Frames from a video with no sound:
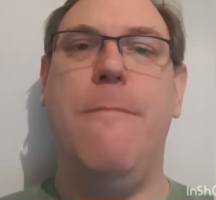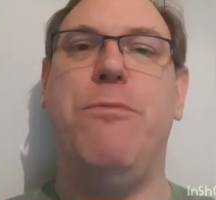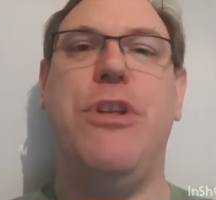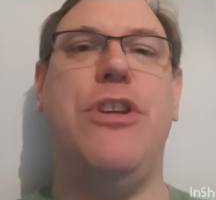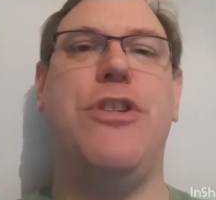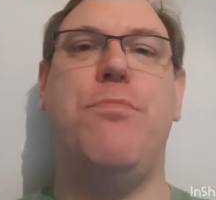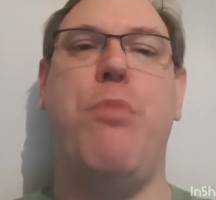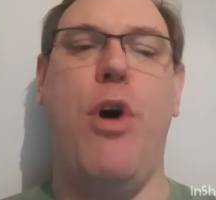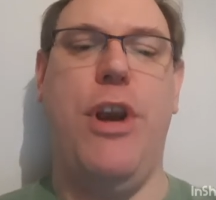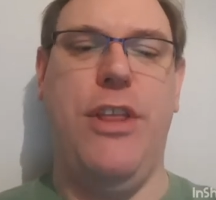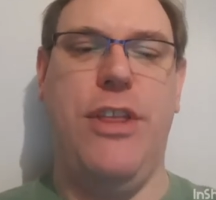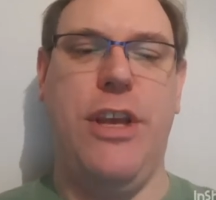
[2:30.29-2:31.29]
Did you spot
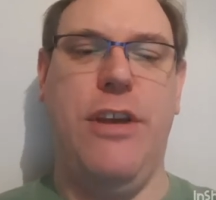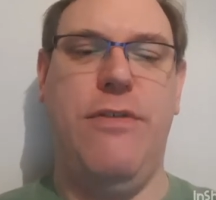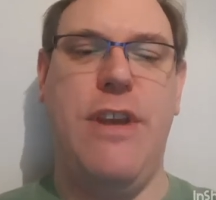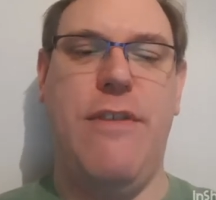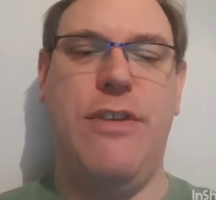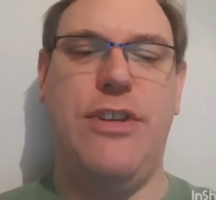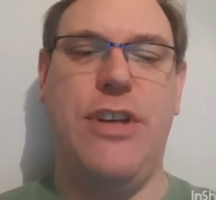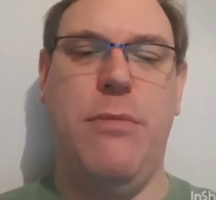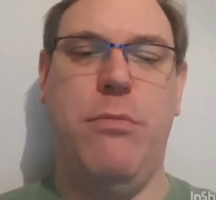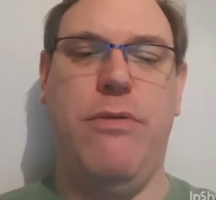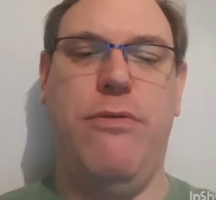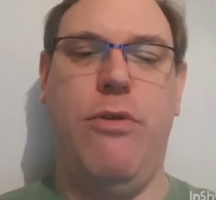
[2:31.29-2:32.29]
anything you've never
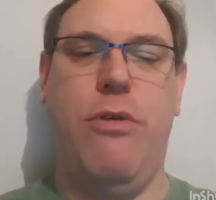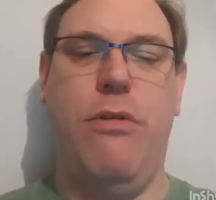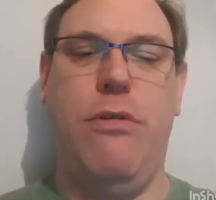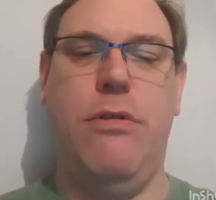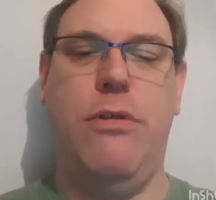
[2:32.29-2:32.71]
seen before?